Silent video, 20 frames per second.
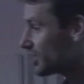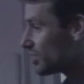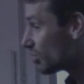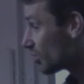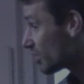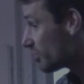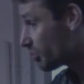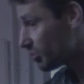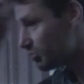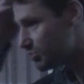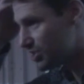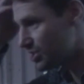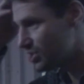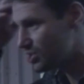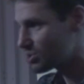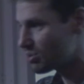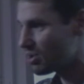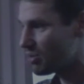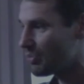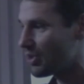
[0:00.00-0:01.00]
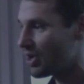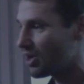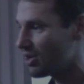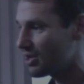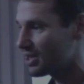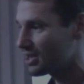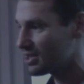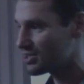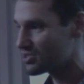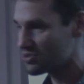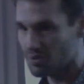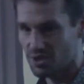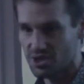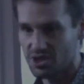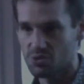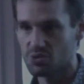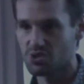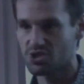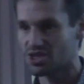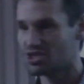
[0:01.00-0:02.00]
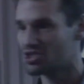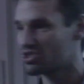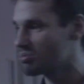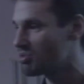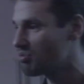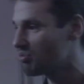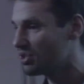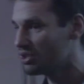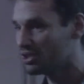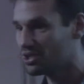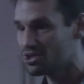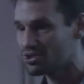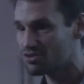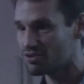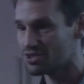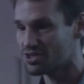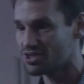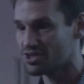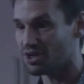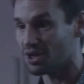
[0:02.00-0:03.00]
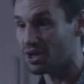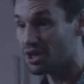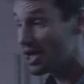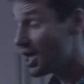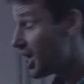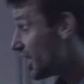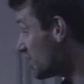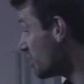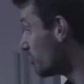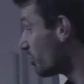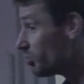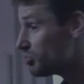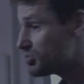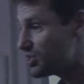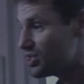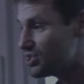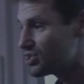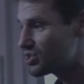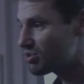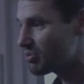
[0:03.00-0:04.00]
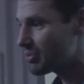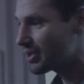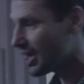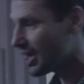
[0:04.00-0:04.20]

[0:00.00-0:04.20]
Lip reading: you only bumped into at a party last week who said something really interesting. And you bumped into him